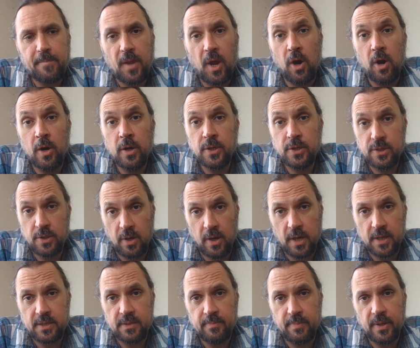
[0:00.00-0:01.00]
aren't
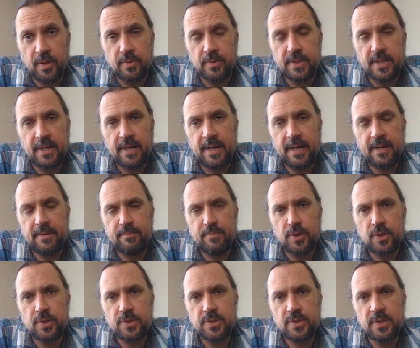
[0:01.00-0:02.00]
talked about, and
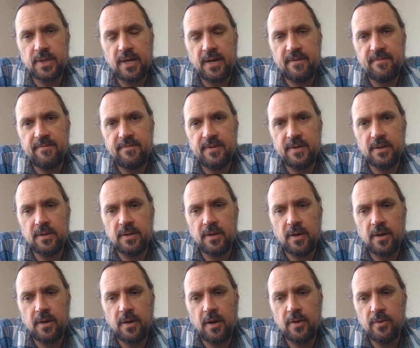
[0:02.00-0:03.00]
personally I feel
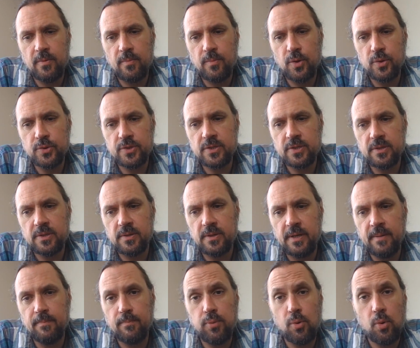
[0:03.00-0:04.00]
are the most
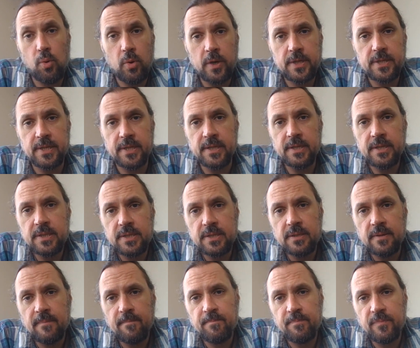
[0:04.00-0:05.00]
important
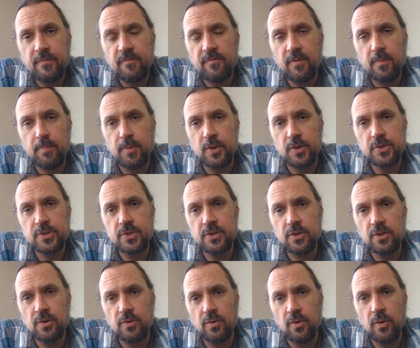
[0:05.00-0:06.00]
for
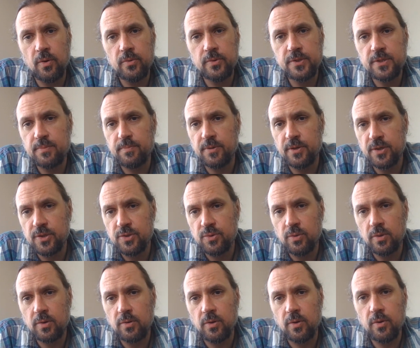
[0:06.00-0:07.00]
personal growth,
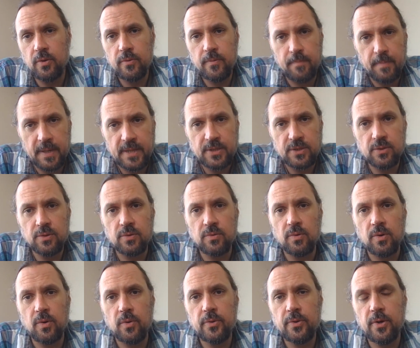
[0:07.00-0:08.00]
spiritual growth, mental
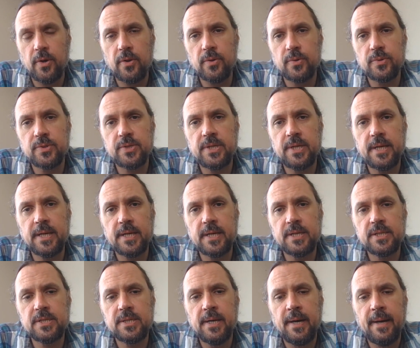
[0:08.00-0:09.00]
growth, all those
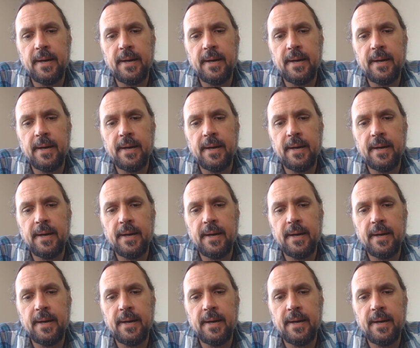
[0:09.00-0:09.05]
things.